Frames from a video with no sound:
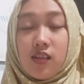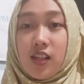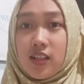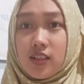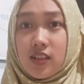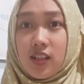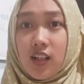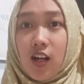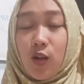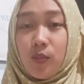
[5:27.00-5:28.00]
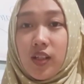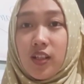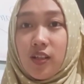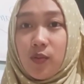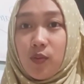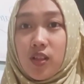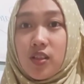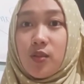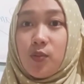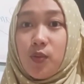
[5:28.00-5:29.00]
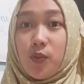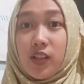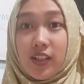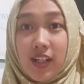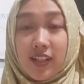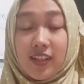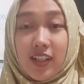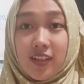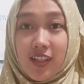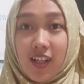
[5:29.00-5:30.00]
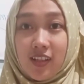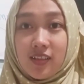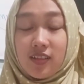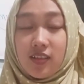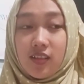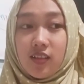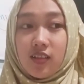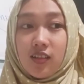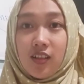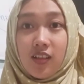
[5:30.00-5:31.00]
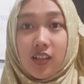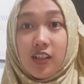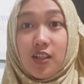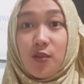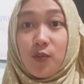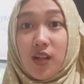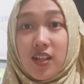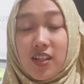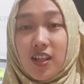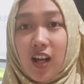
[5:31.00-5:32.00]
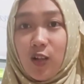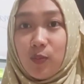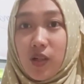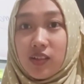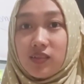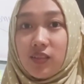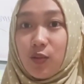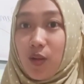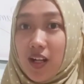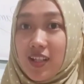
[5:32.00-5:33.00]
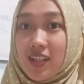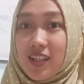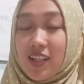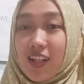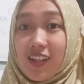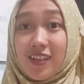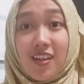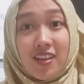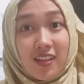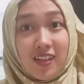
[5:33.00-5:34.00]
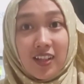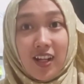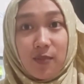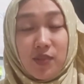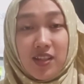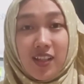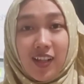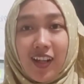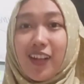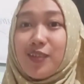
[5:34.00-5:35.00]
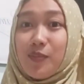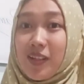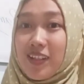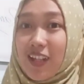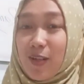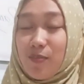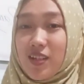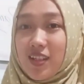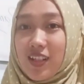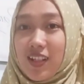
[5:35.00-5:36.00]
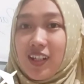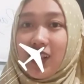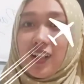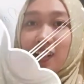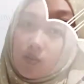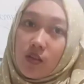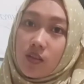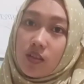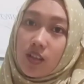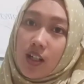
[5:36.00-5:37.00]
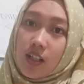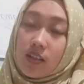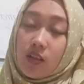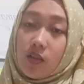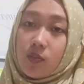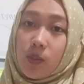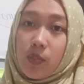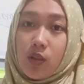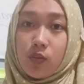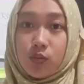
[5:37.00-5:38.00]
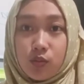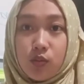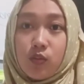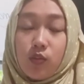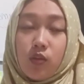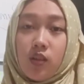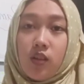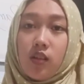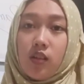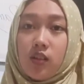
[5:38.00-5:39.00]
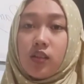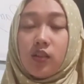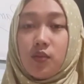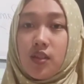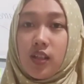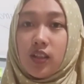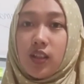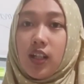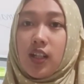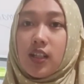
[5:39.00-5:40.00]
then how many rewards we will get at the end? It is once. How about twice and three times and many times? Then the fourth kind of people who are losing